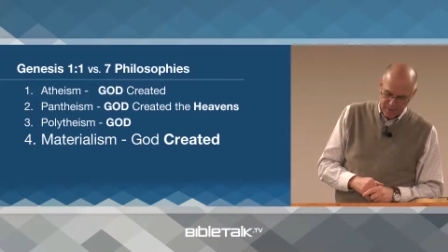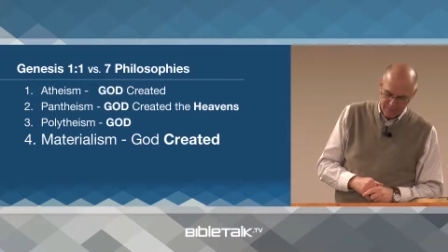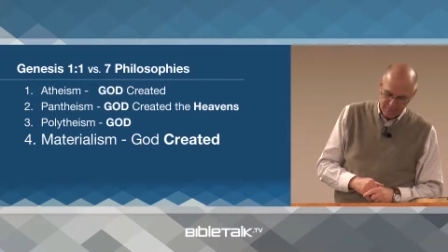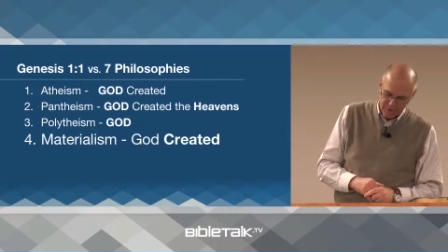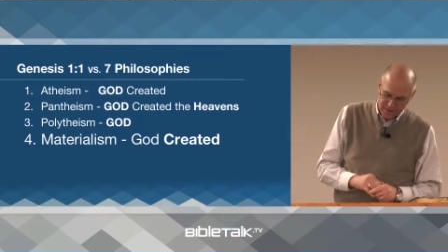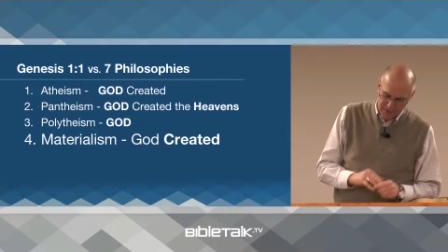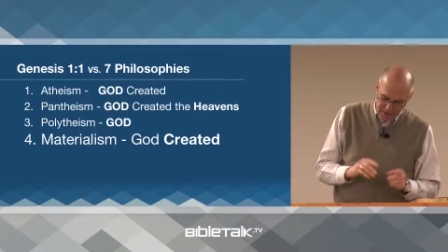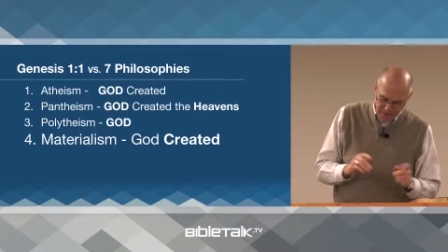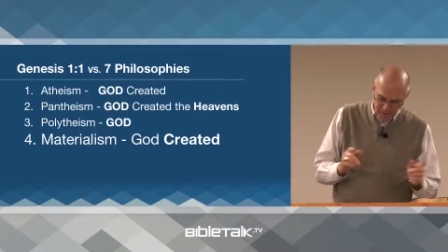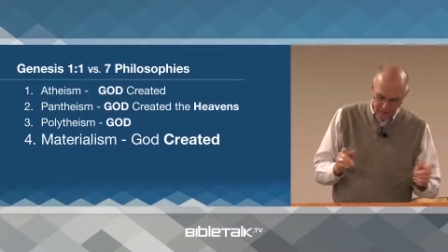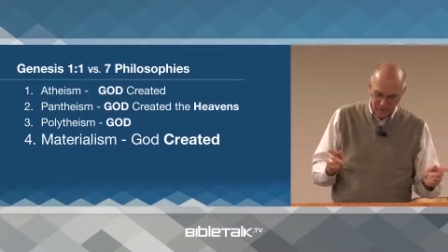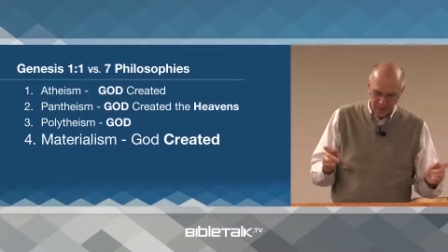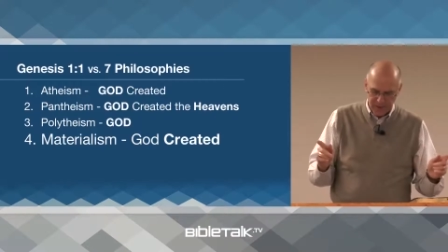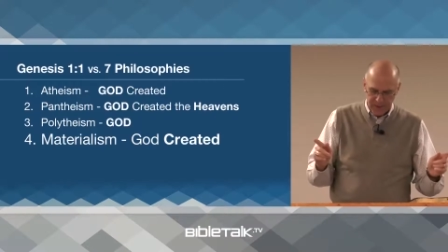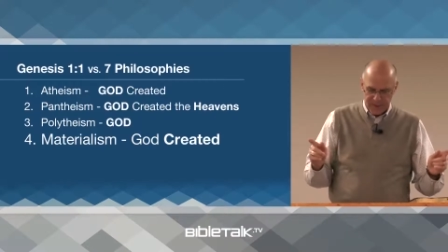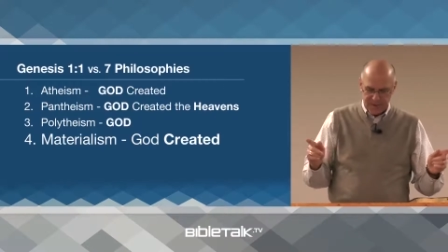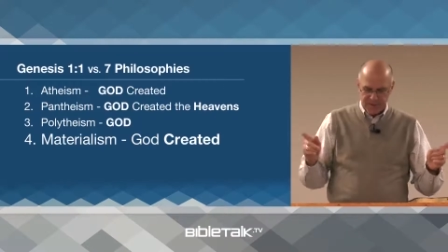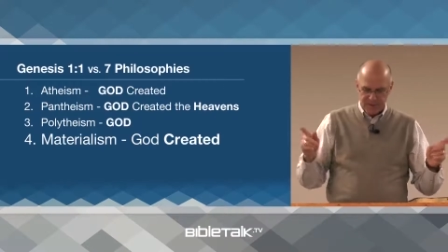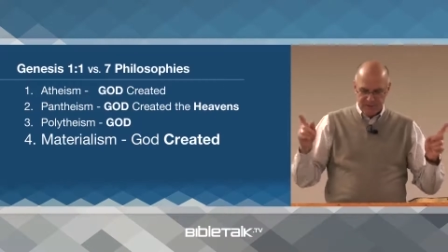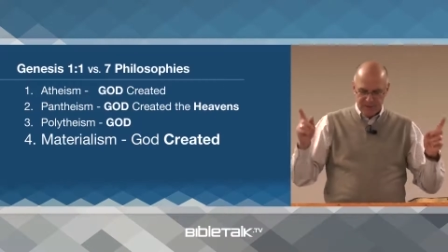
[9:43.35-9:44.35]

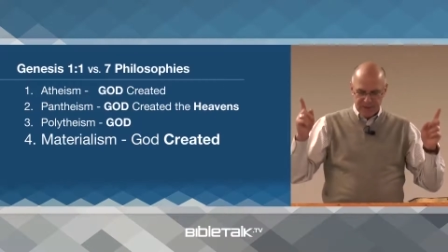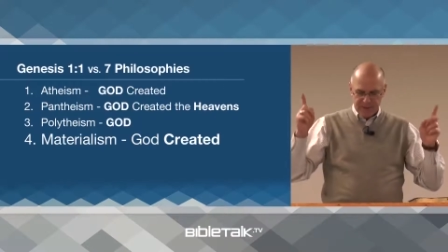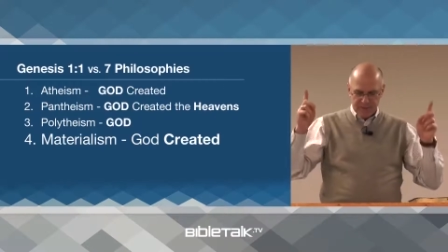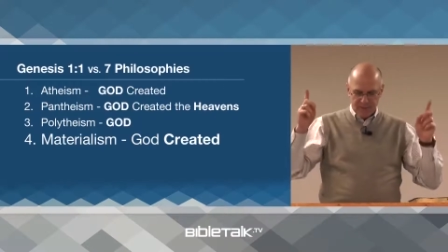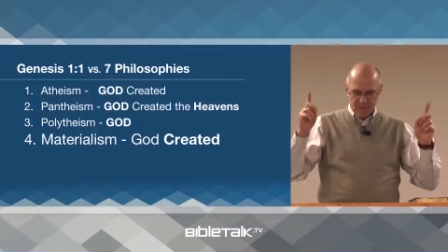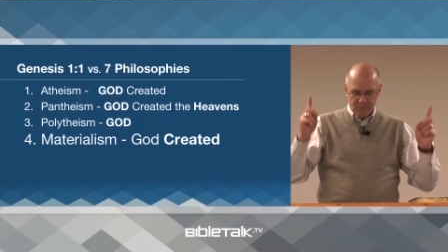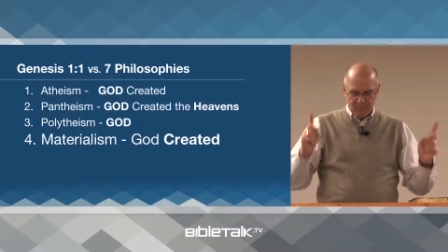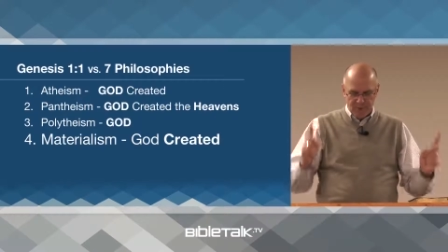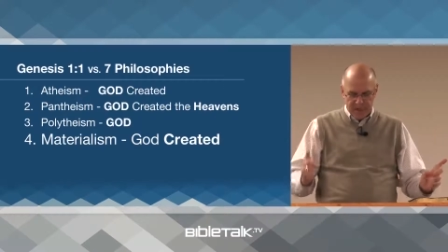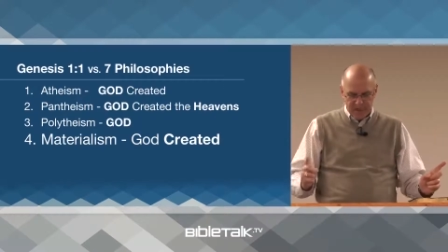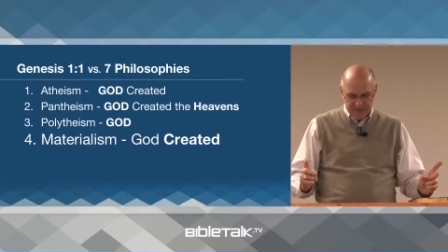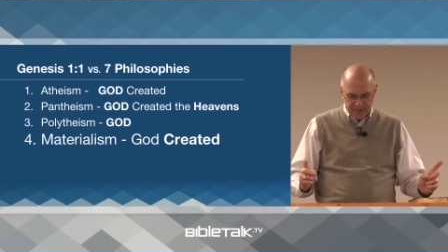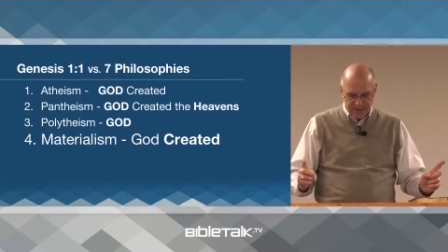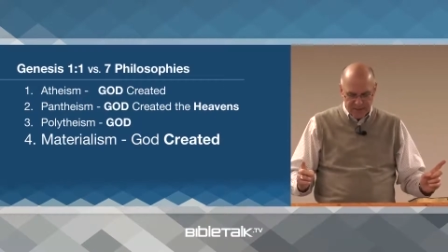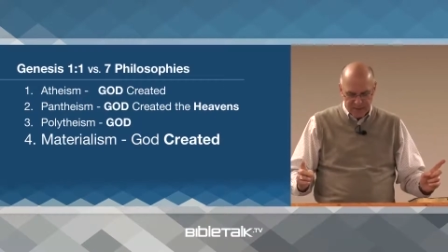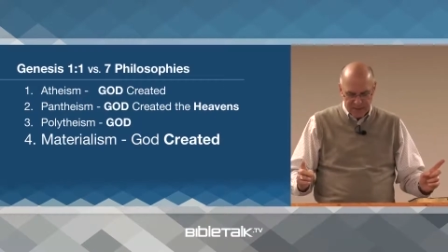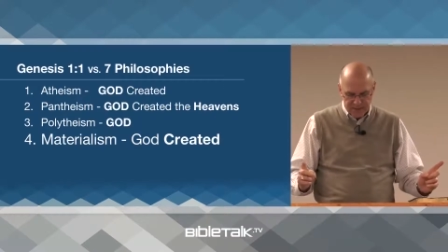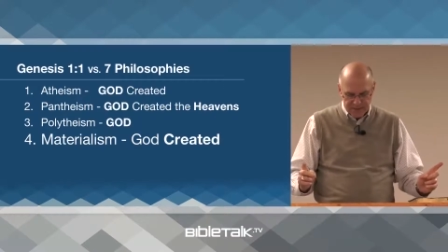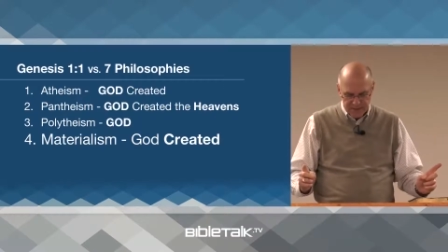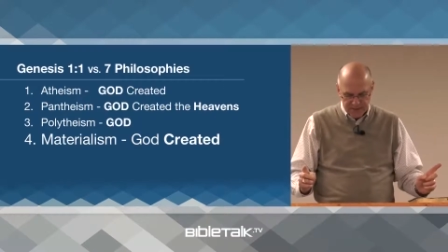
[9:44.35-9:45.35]
Materialism is the
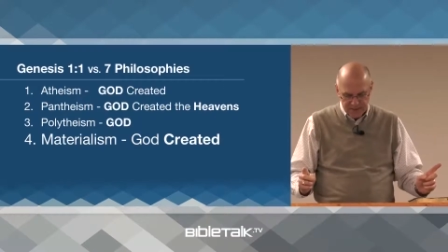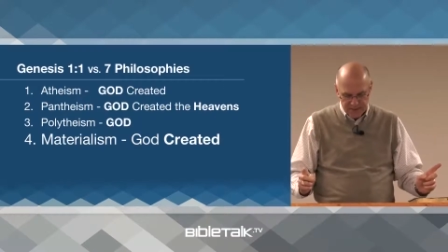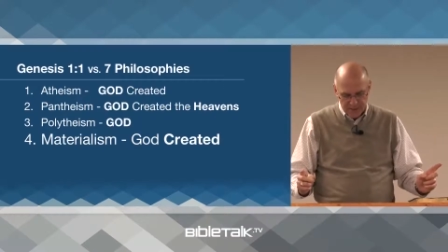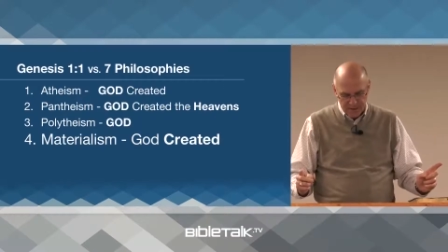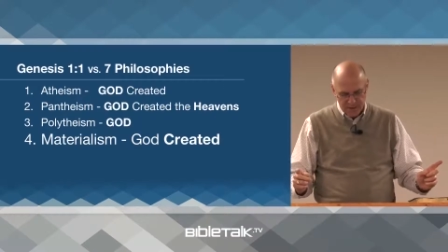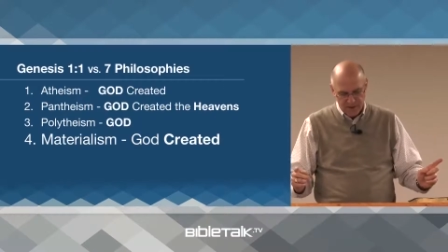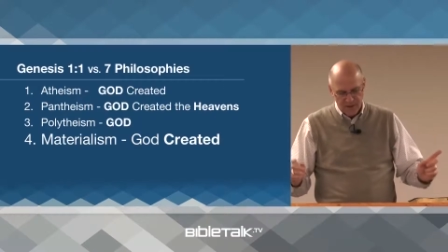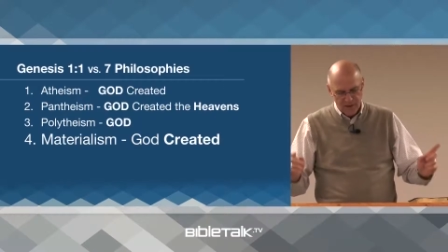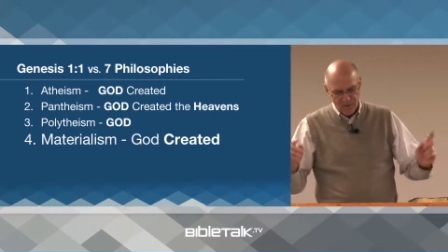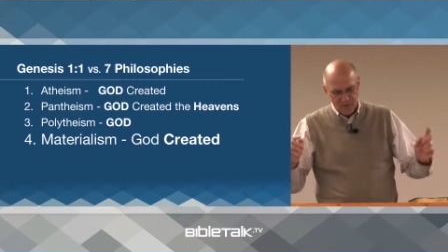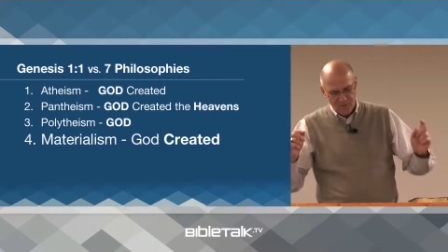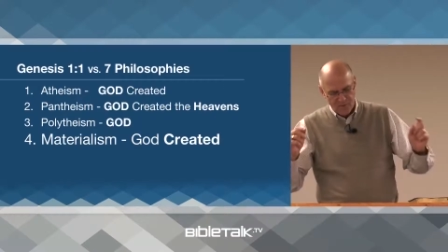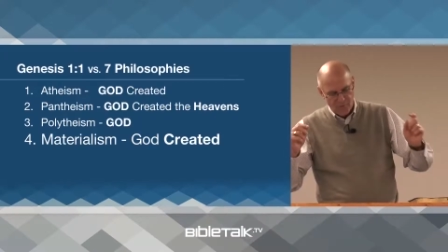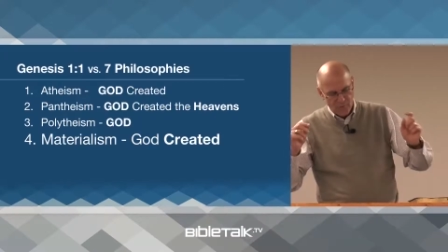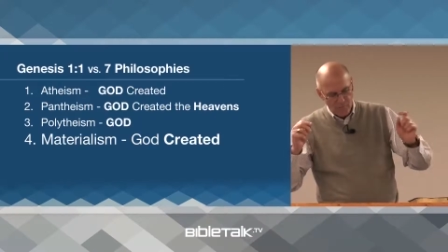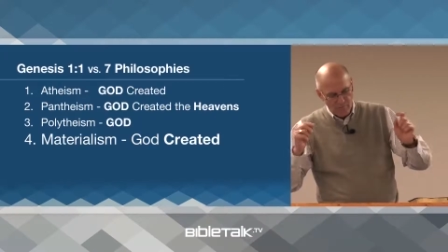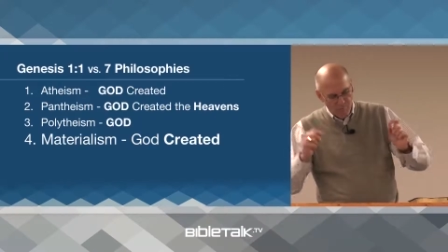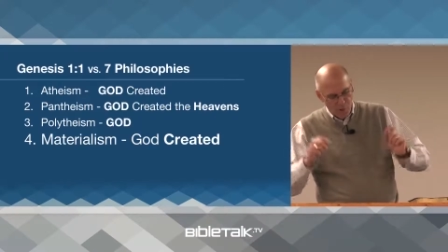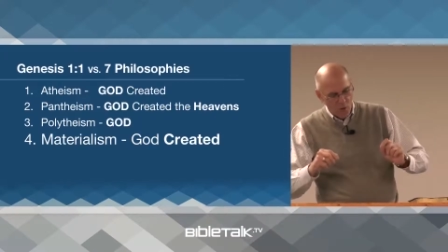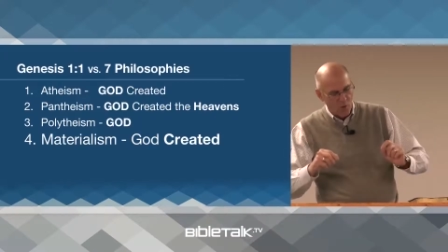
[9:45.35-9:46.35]
basis
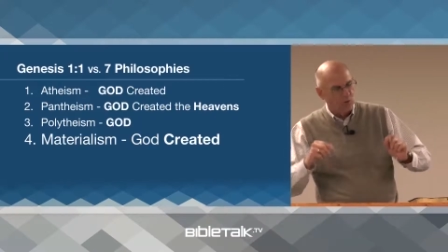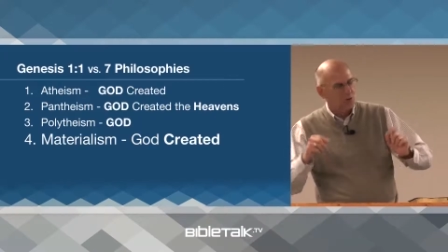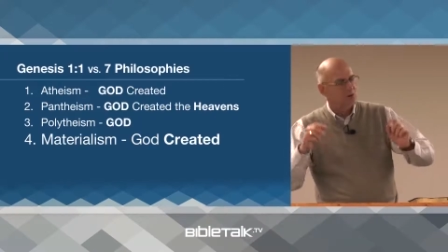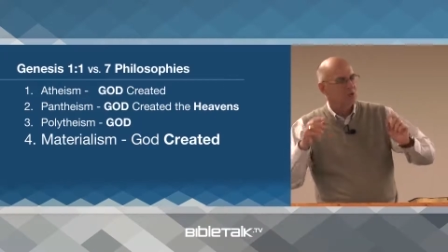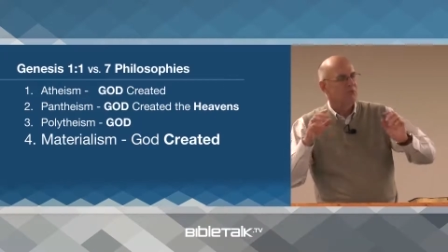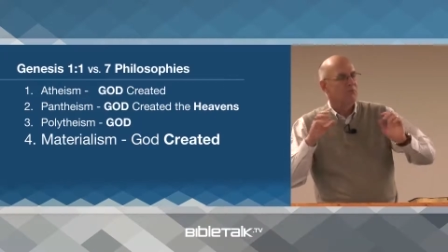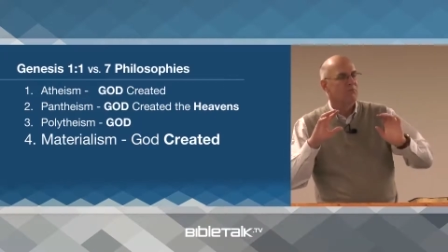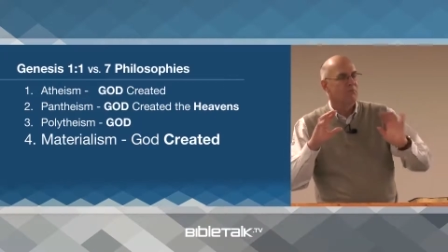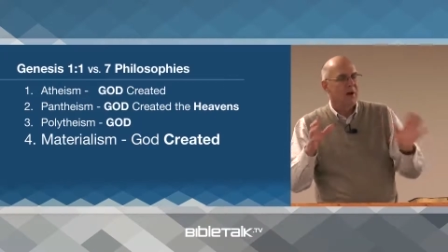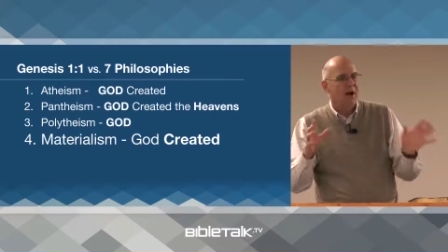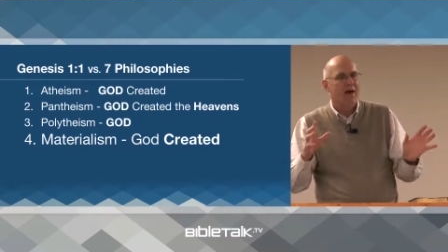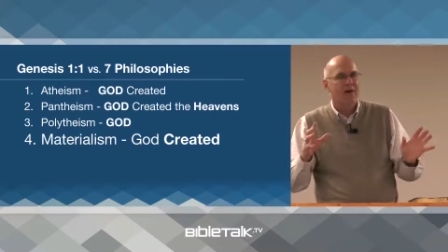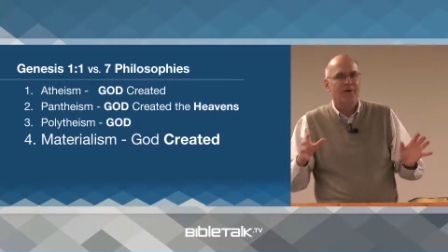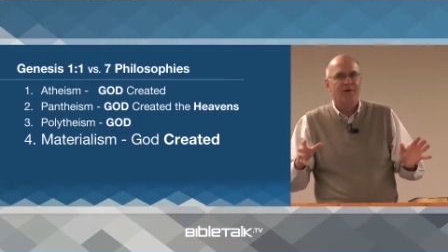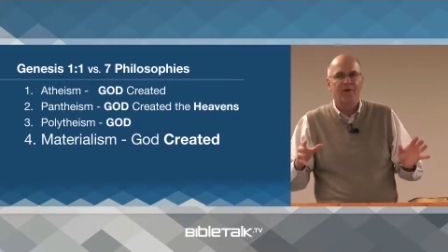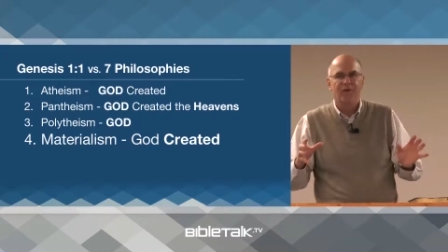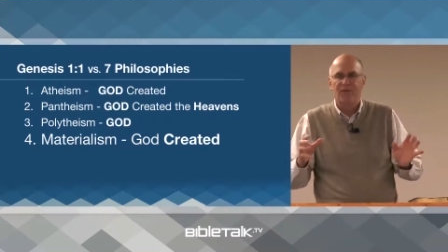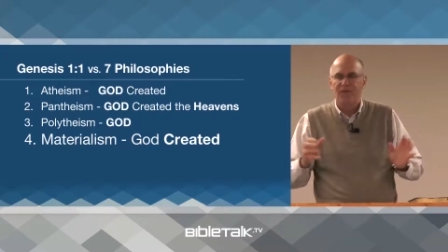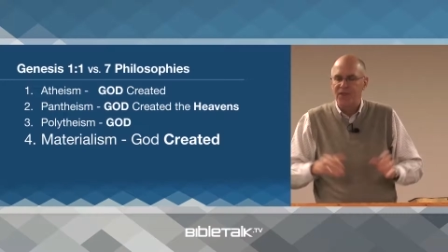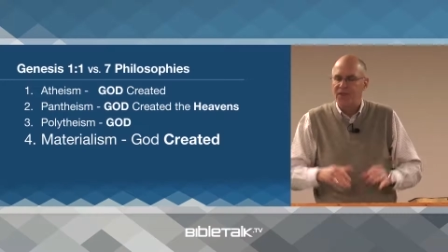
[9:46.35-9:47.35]
for most
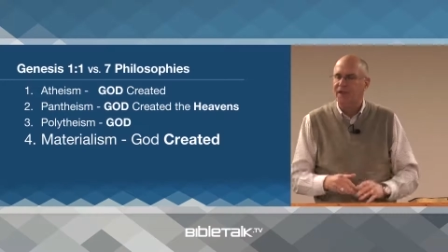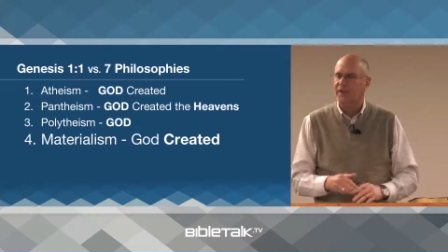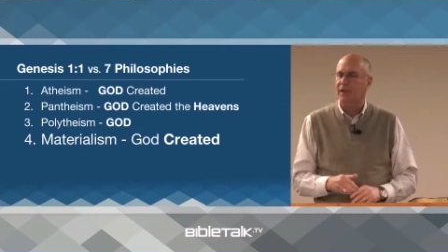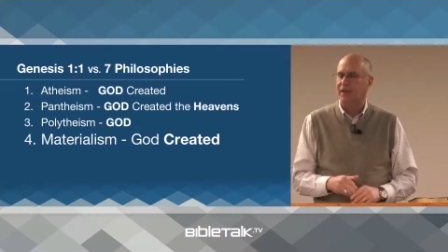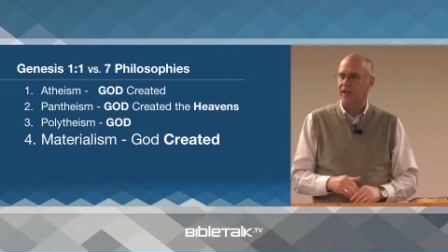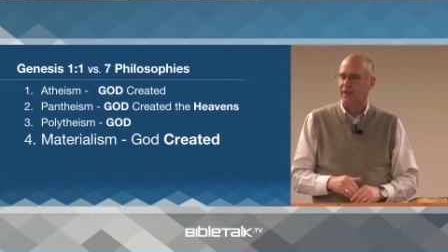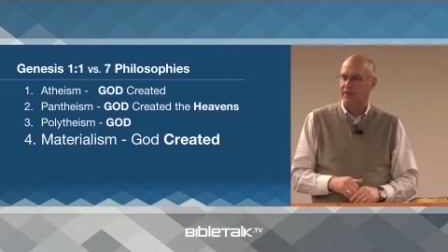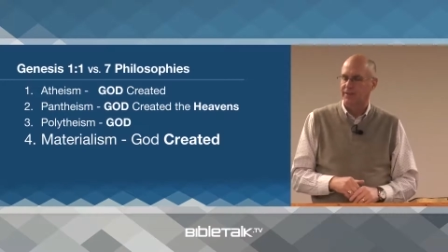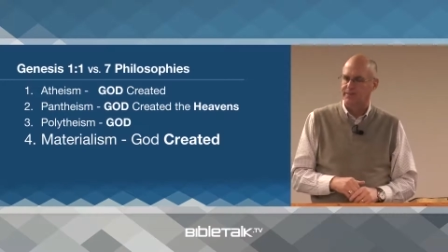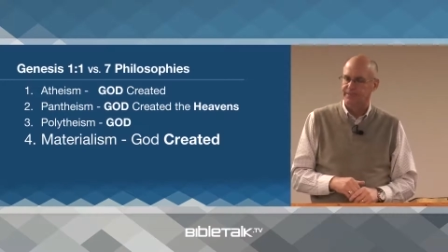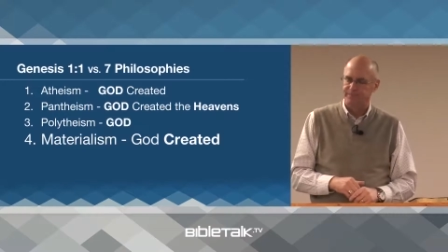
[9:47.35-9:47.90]
modern thinking.